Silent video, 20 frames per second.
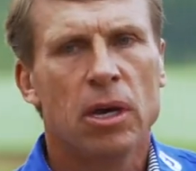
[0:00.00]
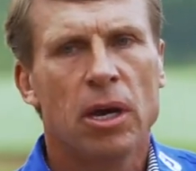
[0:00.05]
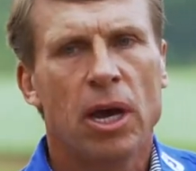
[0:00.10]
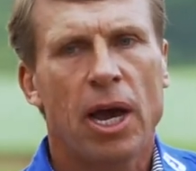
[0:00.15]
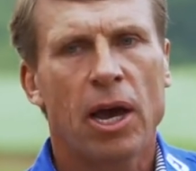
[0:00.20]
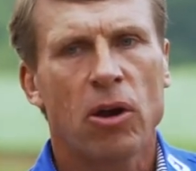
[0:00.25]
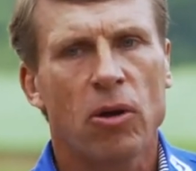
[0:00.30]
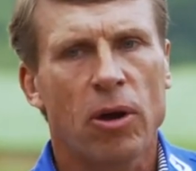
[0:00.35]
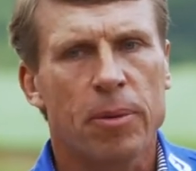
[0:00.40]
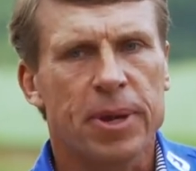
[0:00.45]

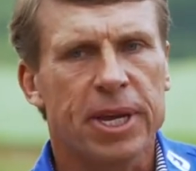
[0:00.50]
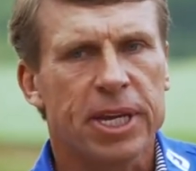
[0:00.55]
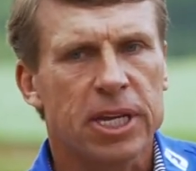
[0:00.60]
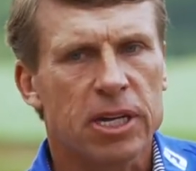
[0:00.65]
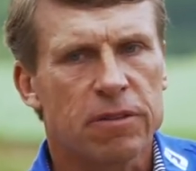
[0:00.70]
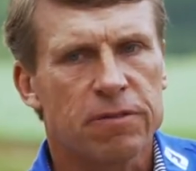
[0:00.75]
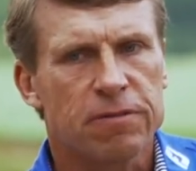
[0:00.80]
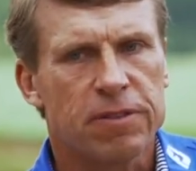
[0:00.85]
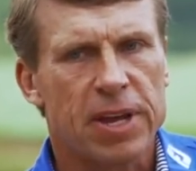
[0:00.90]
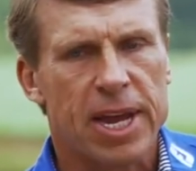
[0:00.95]
how do I make
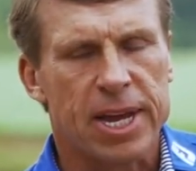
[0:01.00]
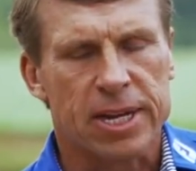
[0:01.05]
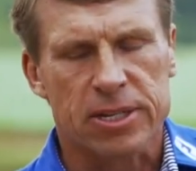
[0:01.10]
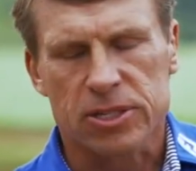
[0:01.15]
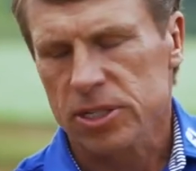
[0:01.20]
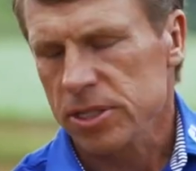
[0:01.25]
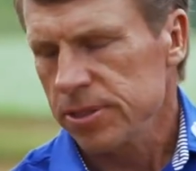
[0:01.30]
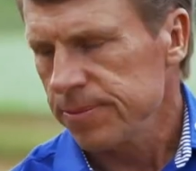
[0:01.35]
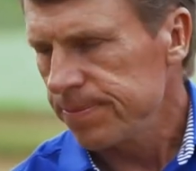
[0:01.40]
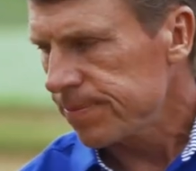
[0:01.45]
it
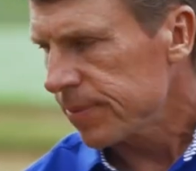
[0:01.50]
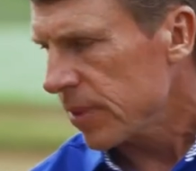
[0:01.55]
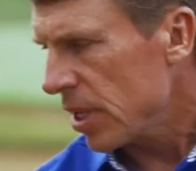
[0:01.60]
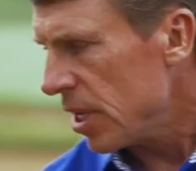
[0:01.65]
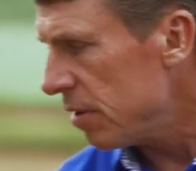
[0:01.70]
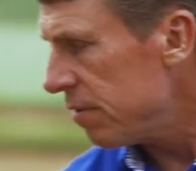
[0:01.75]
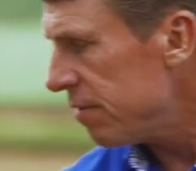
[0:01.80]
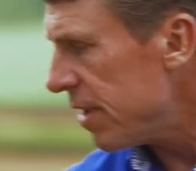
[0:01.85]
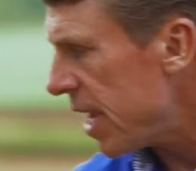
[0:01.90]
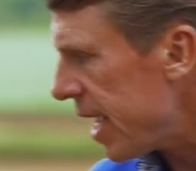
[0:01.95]
advanced?
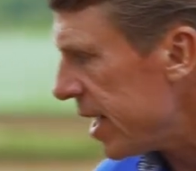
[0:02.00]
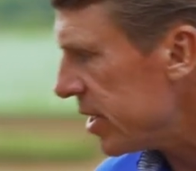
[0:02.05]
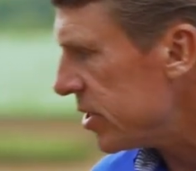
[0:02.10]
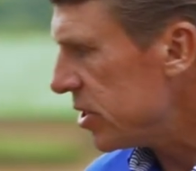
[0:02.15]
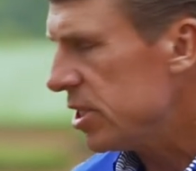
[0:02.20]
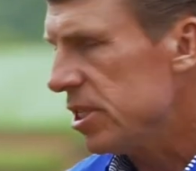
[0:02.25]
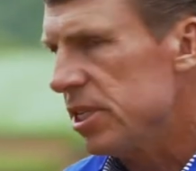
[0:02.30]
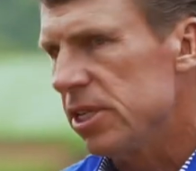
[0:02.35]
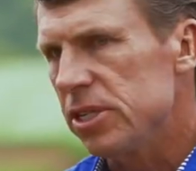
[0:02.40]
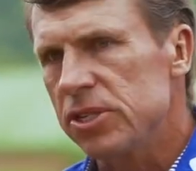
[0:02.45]

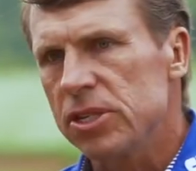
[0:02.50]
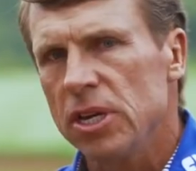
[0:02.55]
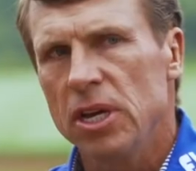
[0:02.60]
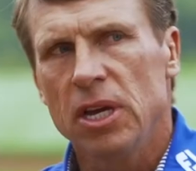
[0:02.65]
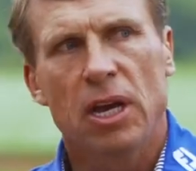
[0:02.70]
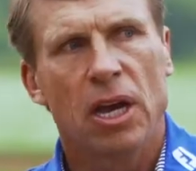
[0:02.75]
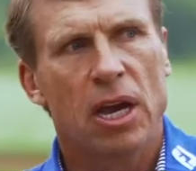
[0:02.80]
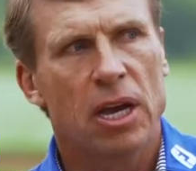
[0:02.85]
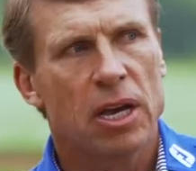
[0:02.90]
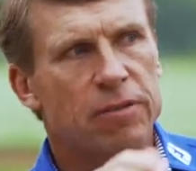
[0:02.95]
Advanced is
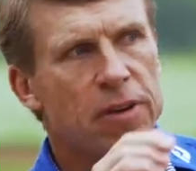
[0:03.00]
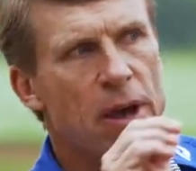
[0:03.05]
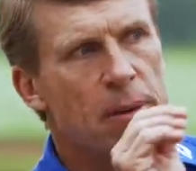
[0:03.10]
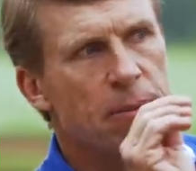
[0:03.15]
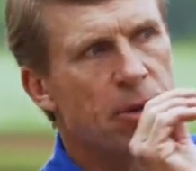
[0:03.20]
if I'm